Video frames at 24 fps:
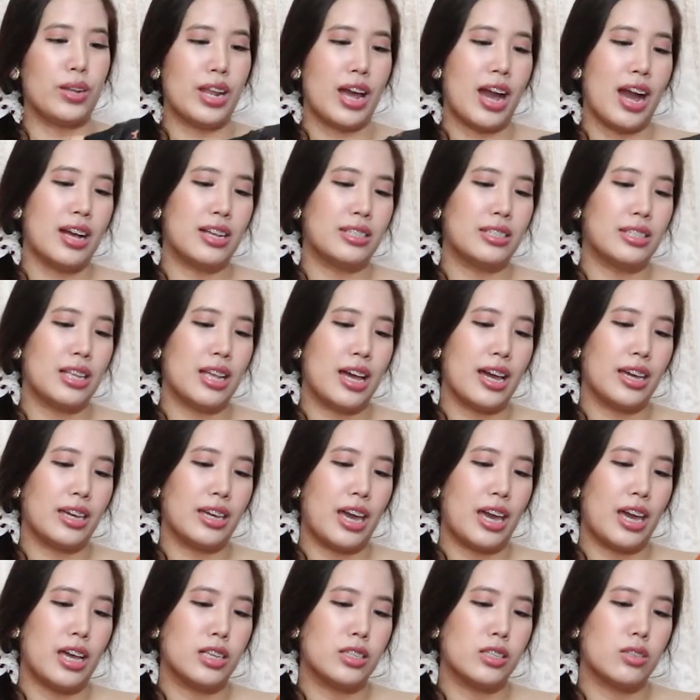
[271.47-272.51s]
it has like
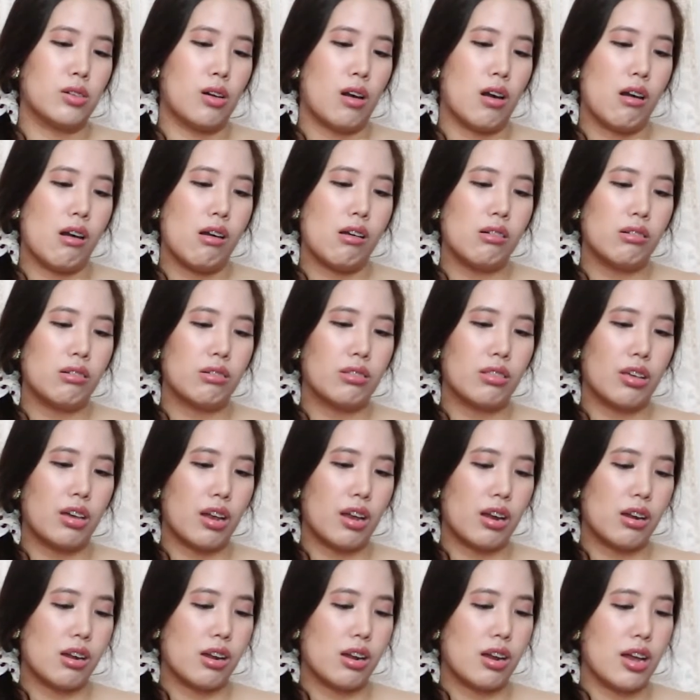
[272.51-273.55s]
a dog
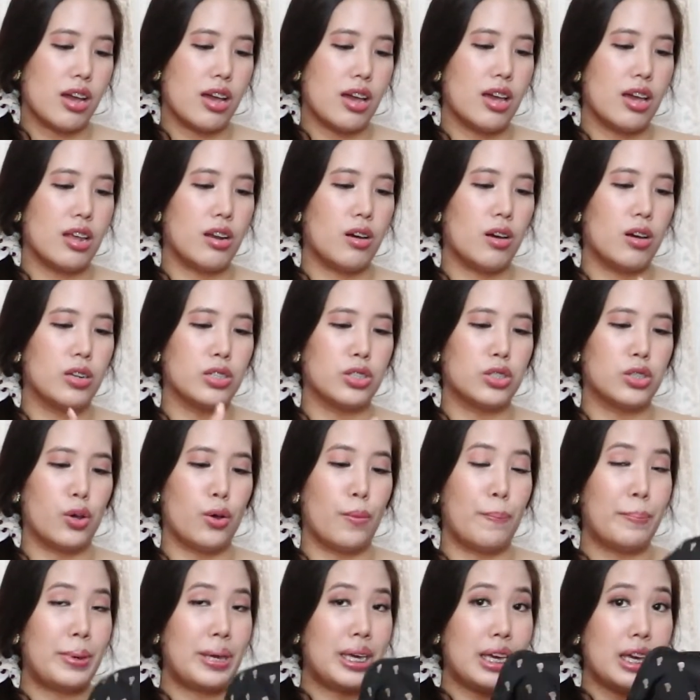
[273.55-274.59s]
there, and
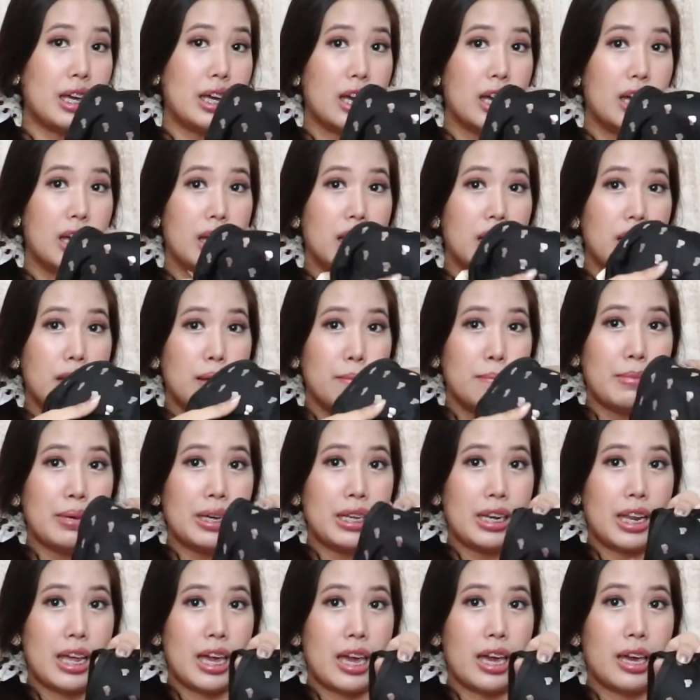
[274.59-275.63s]
also Pete,
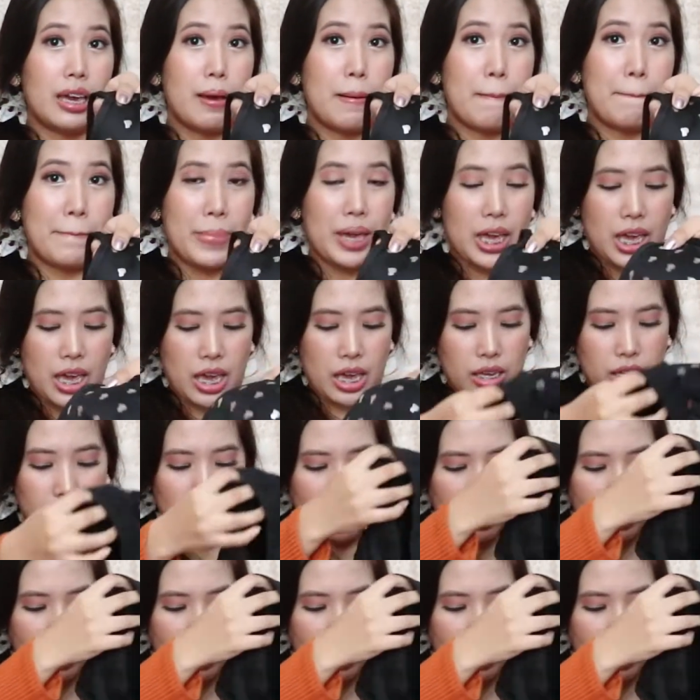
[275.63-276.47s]
meaning king.